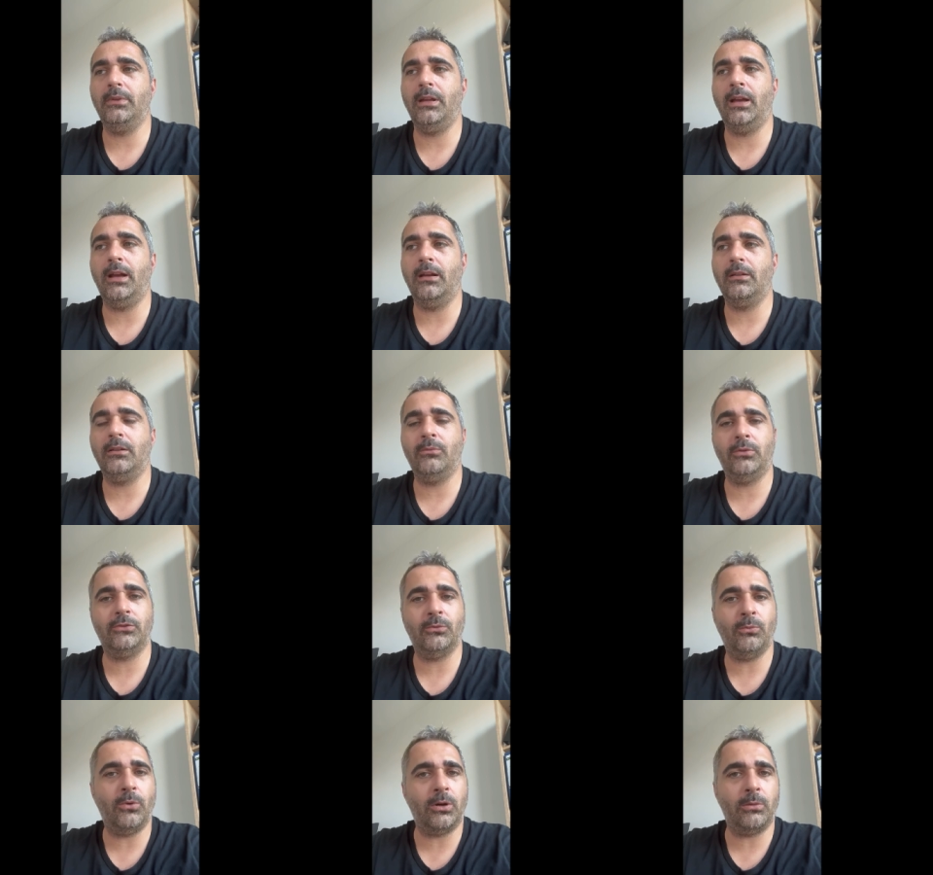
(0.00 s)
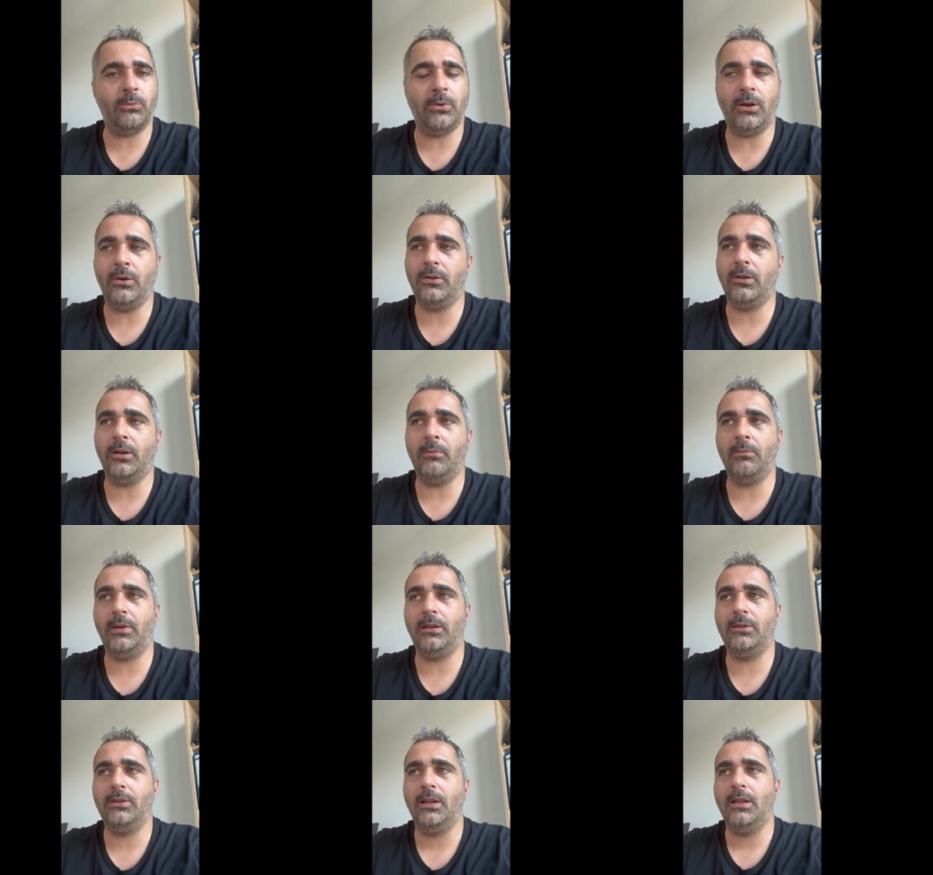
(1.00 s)
yeah, it was a warm welcome
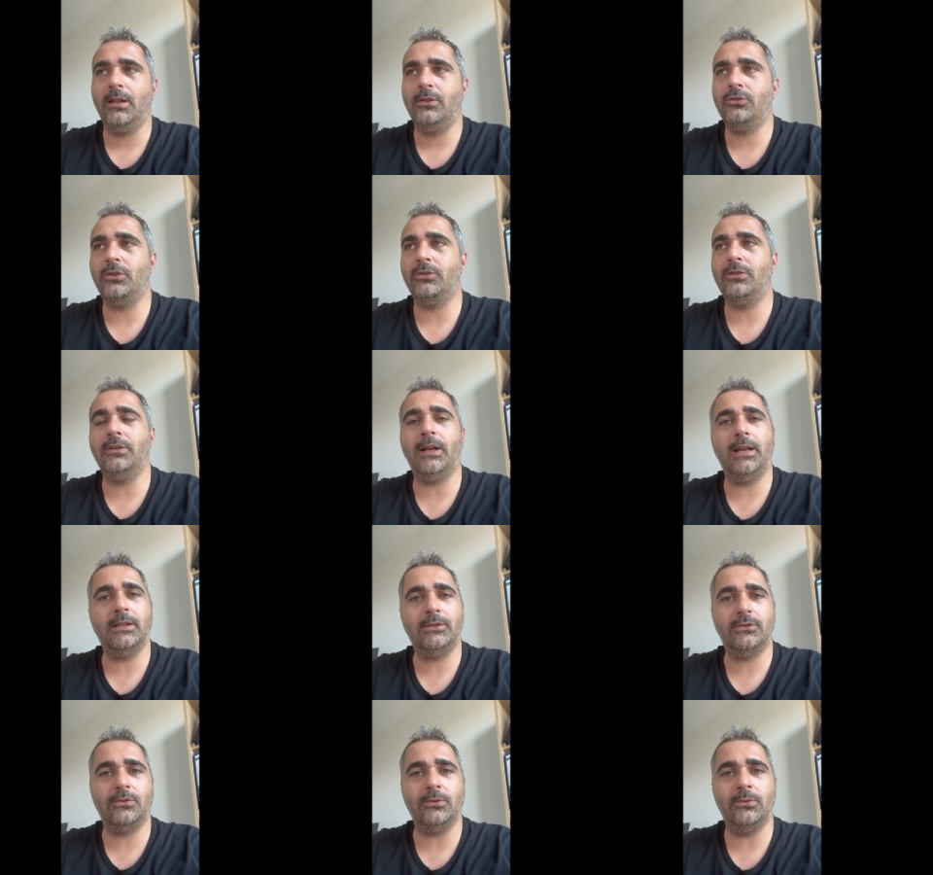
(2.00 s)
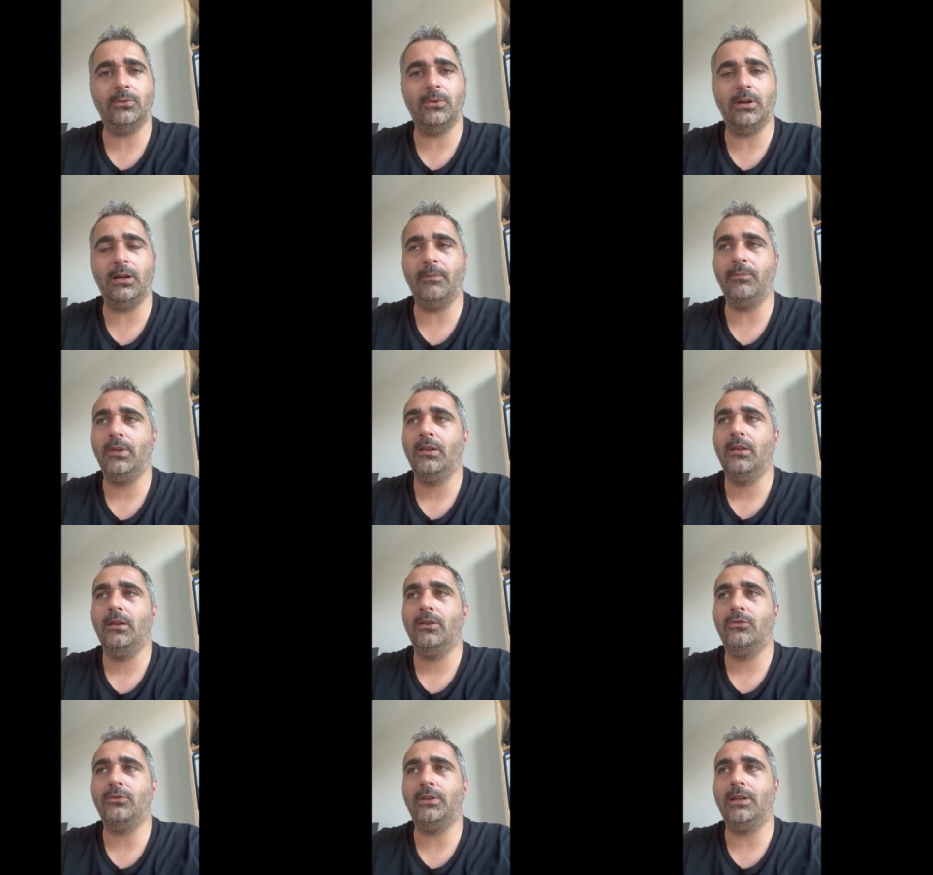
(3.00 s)
and just nice to um,
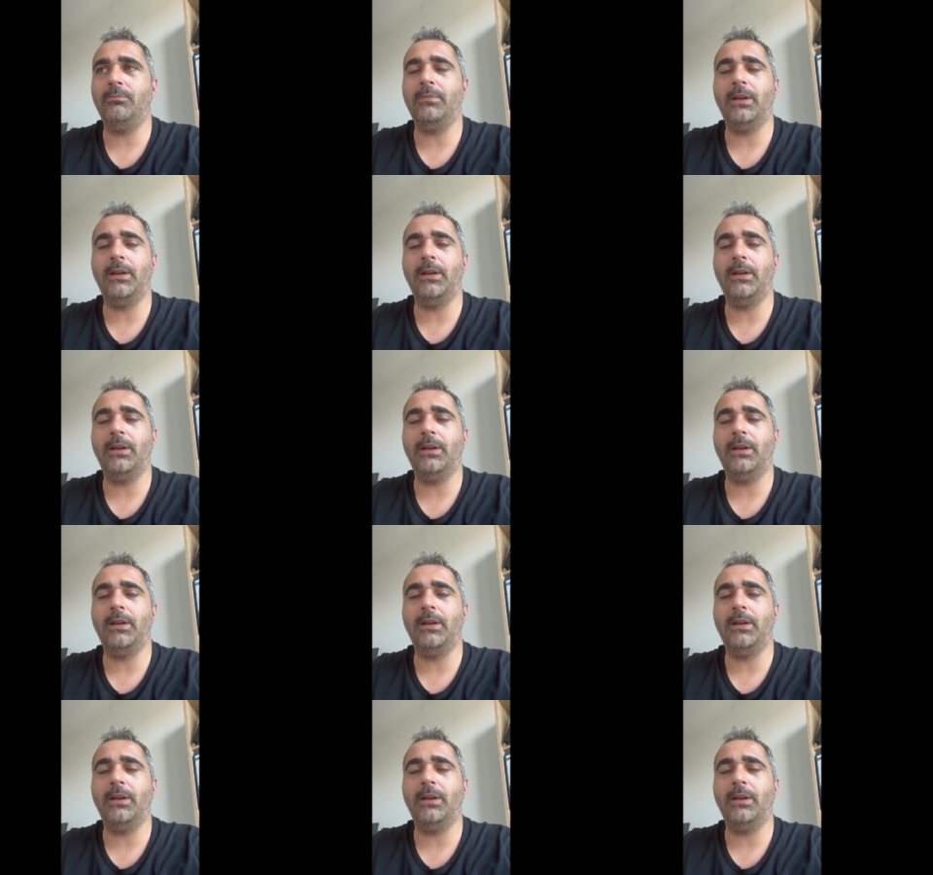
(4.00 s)
to keep